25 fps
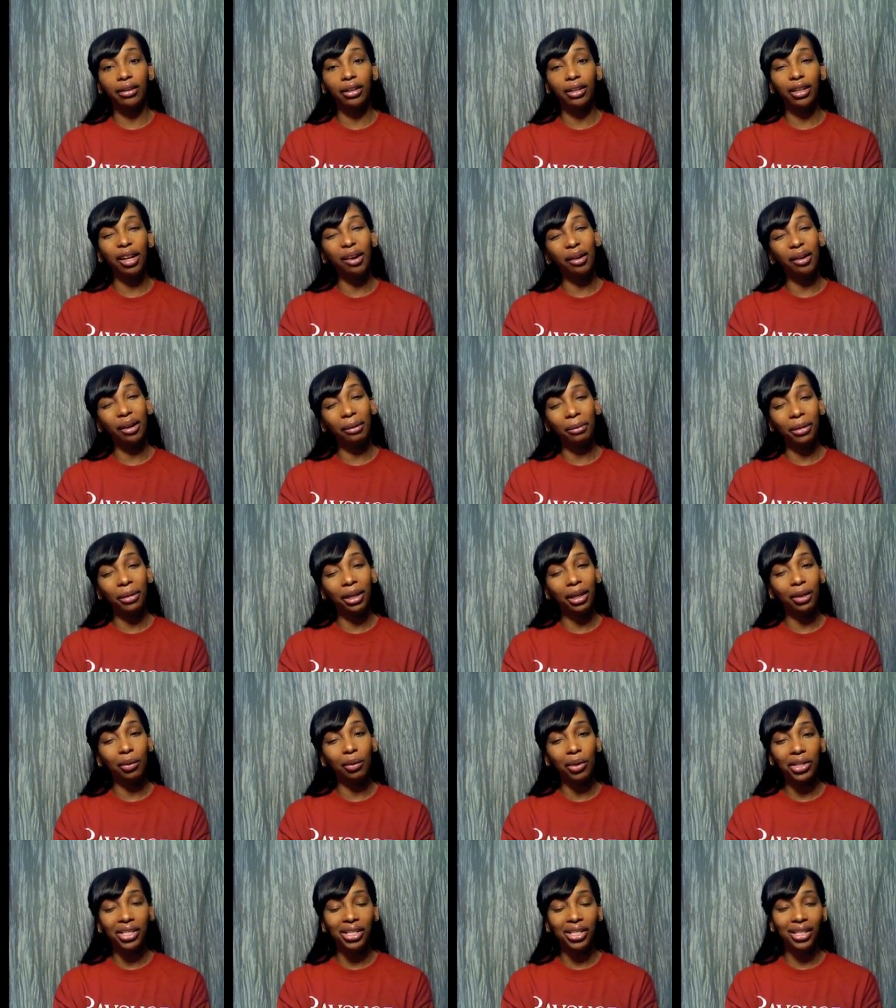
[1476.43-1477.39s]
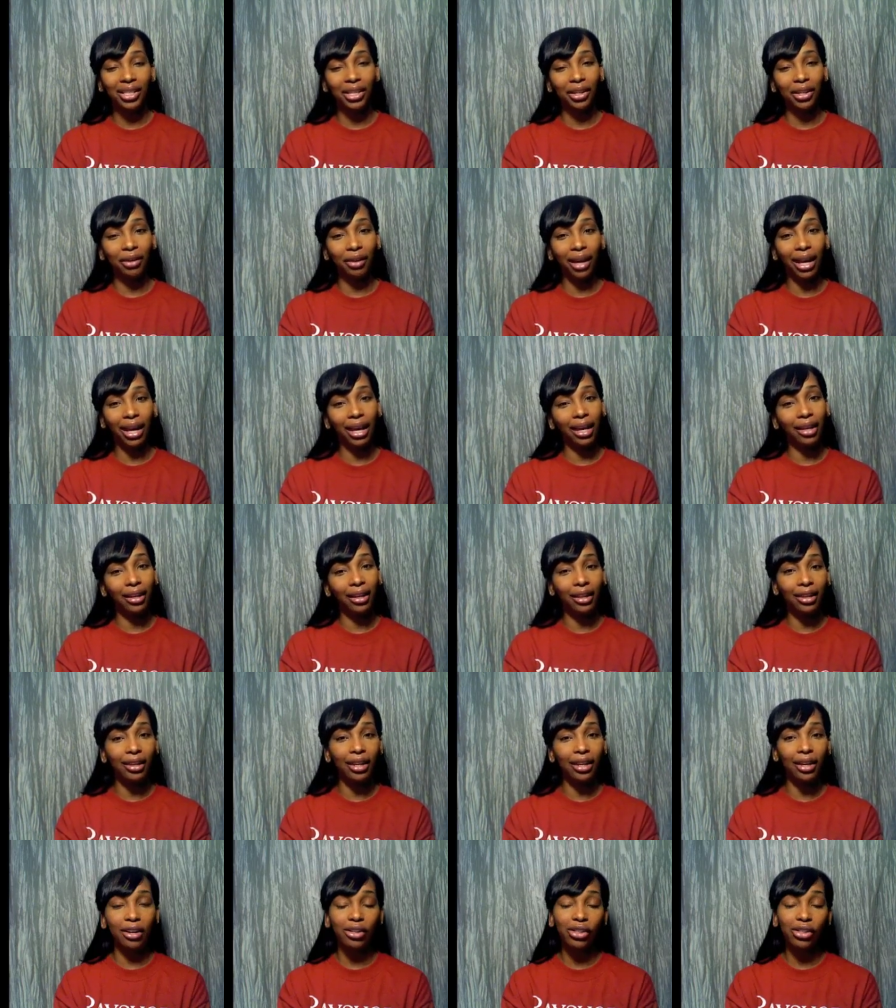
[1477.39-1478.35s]
You know what I mean? We're still hanging
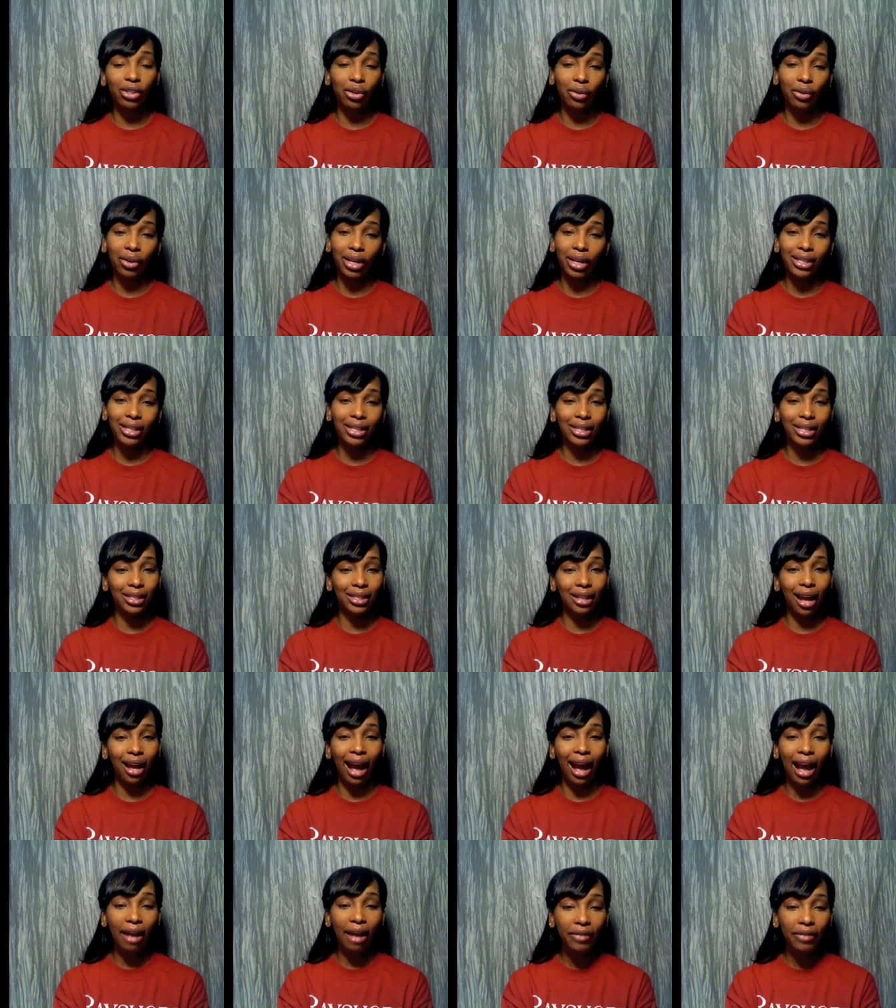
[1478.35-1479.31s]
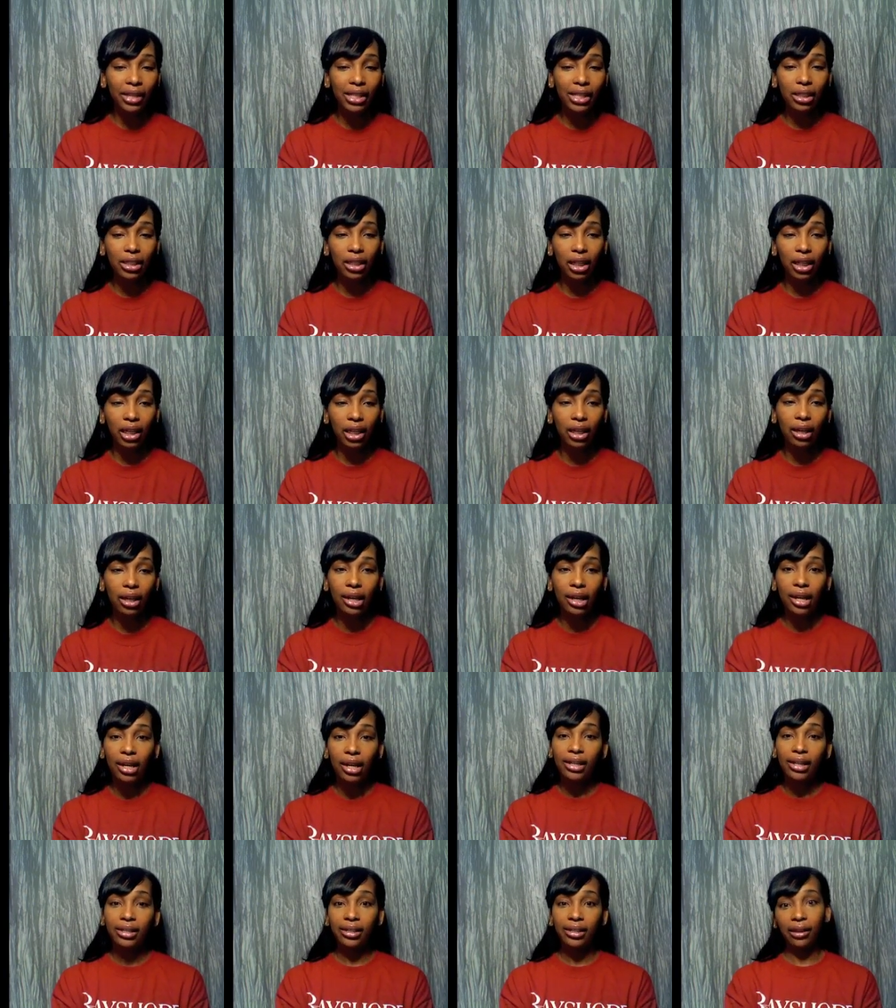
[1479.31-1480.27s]
in there. So it's obviously
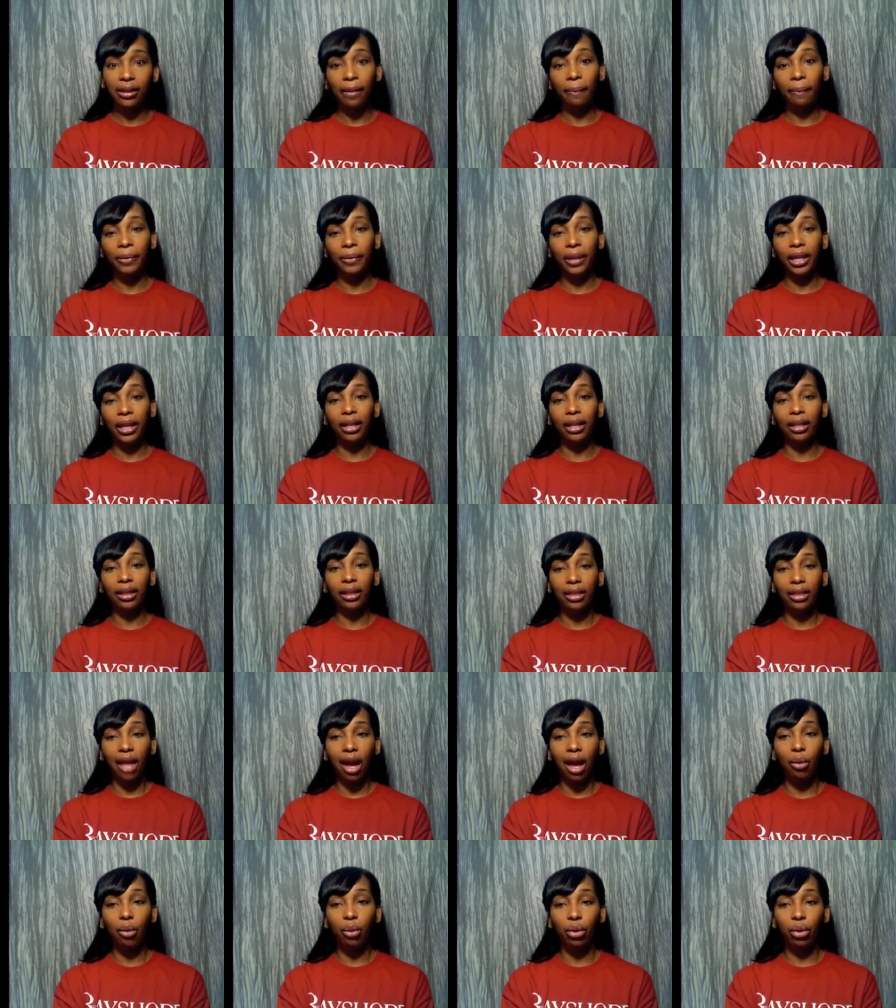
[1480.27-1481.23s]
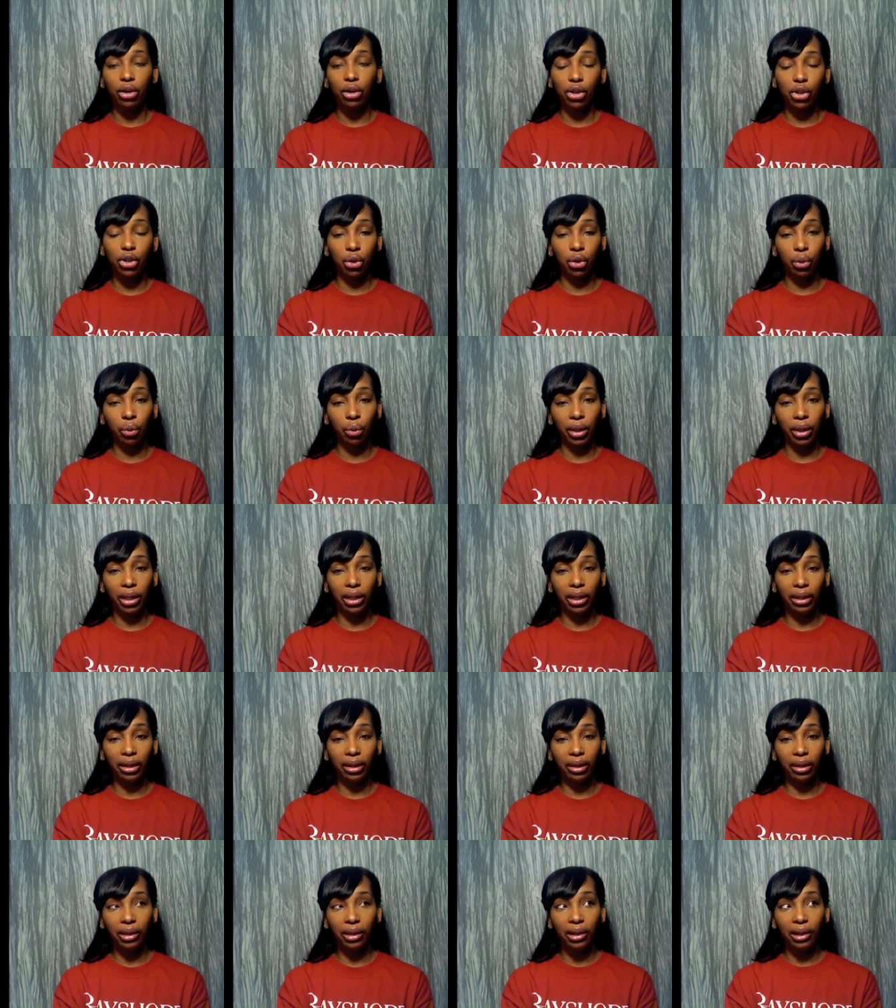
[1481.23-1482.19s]
something that we're
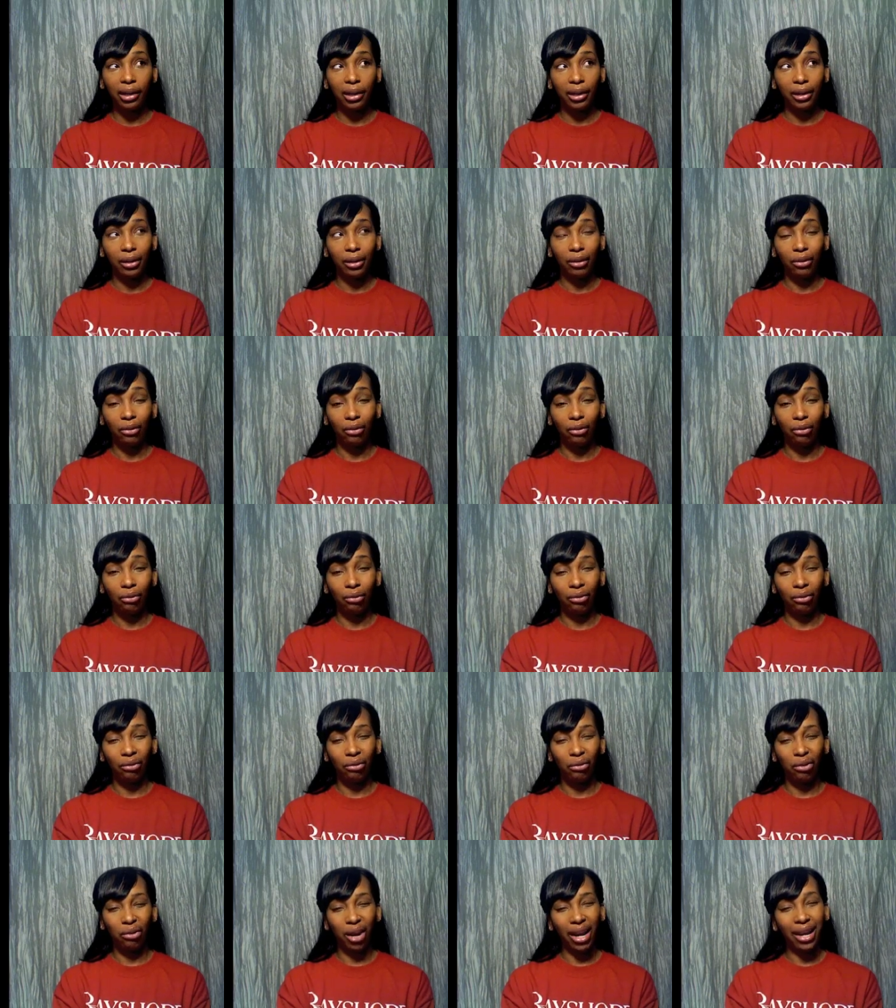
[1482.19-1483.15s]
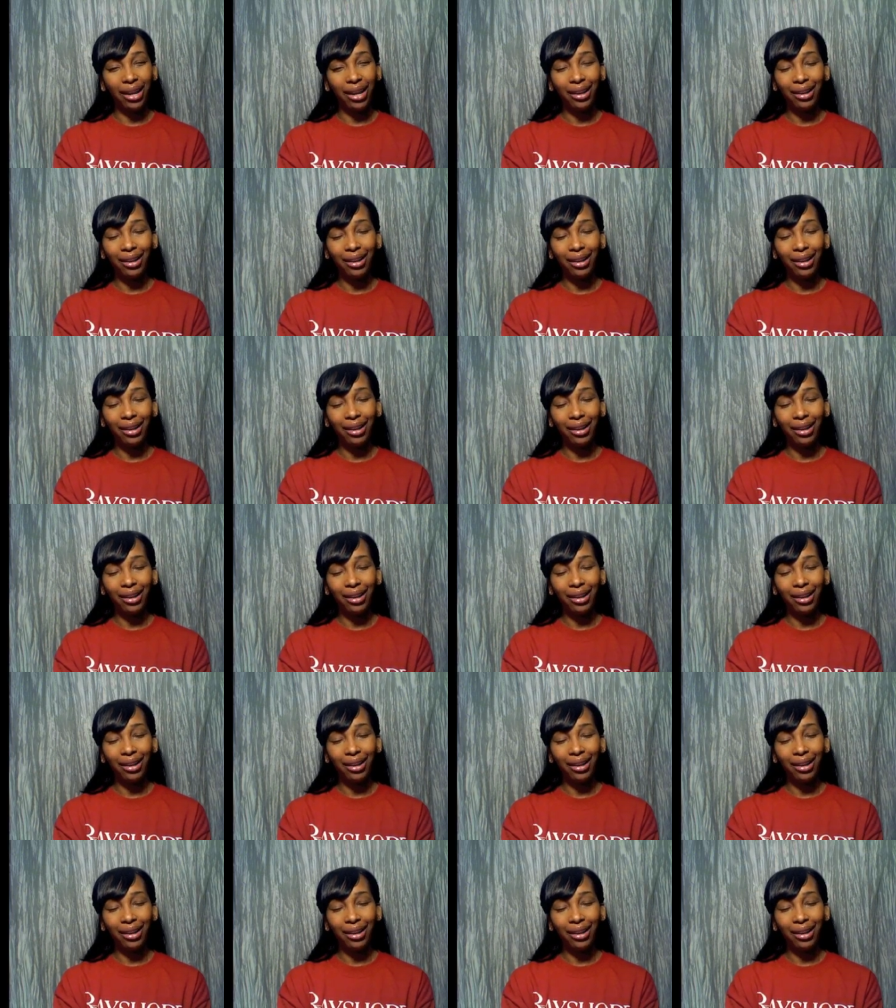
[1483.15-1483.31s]
doing right.